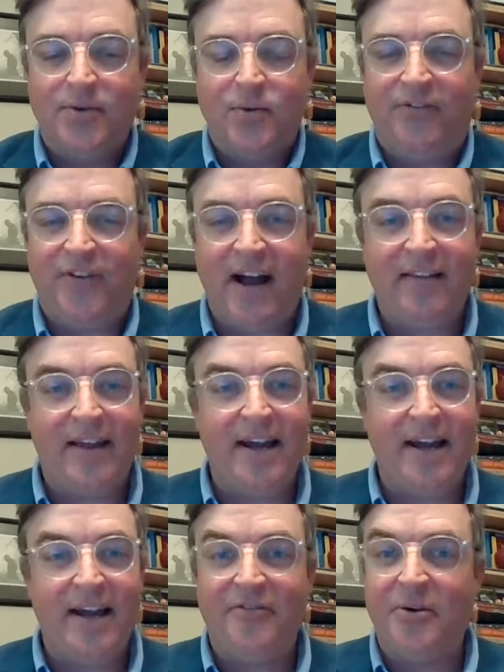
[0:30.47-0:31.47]
we finally
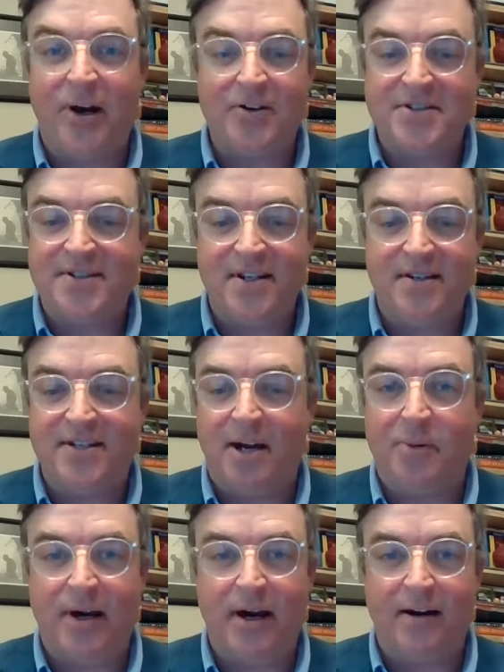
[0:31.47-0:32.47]
have an emergency
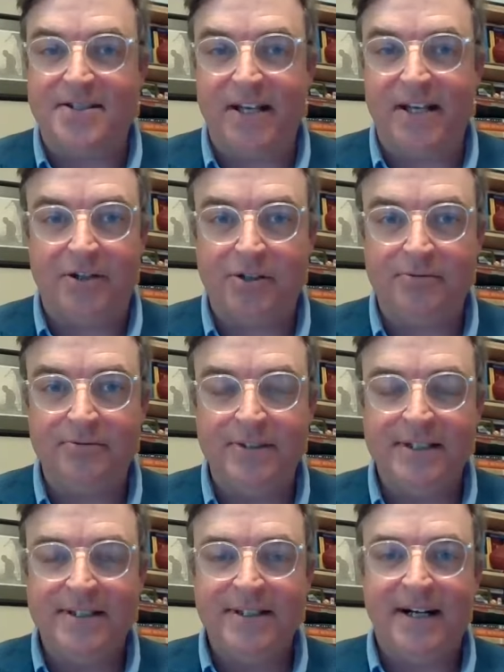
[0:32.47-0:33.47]
temporary standard.
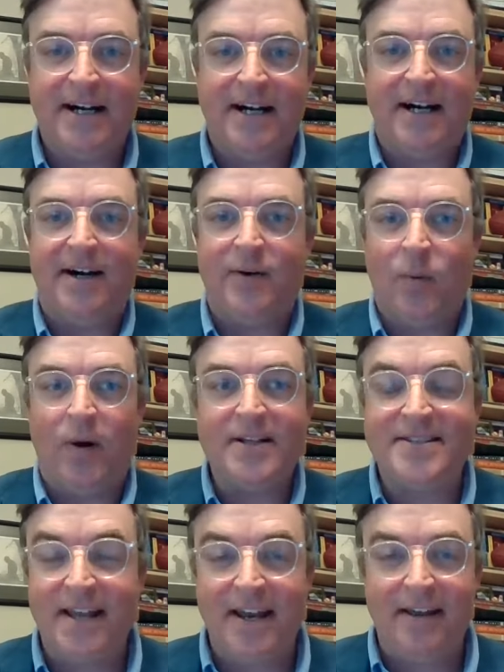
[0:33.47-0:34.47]

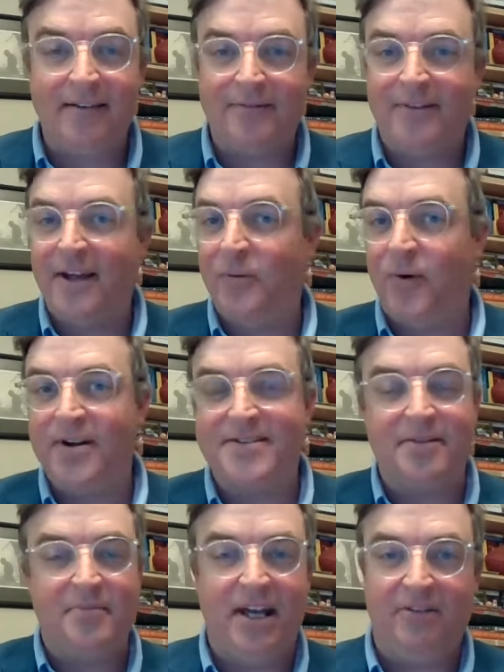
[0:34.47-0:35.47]
What's in it and what does
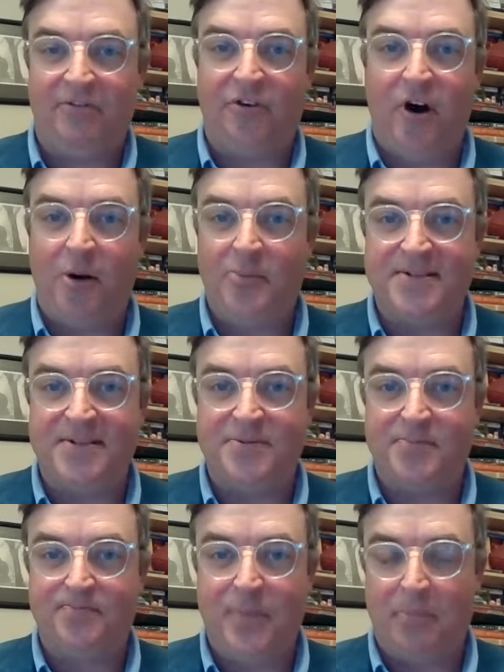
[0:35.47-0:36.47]
it mean for our business
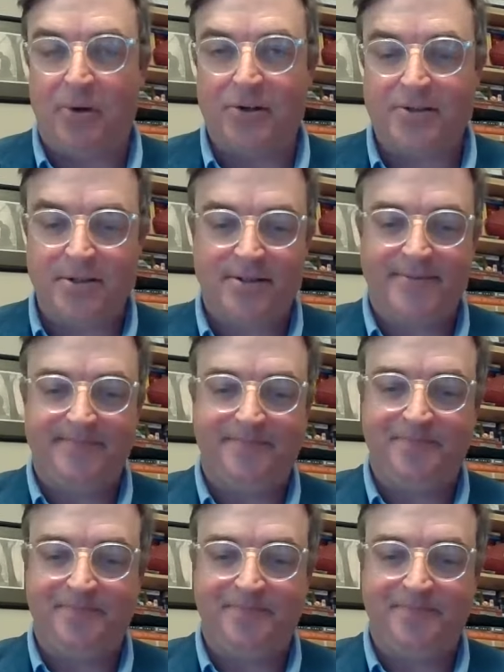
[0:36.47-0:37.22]
members?